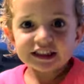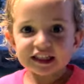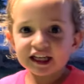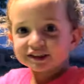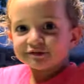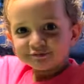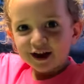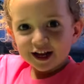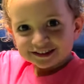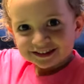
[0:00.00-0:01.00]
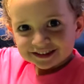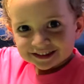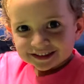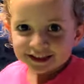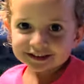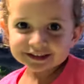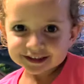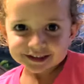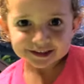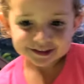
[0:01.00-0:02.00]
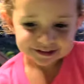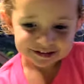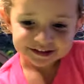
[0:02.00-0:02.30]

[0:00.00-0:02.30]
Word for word: This much. That's how much you what?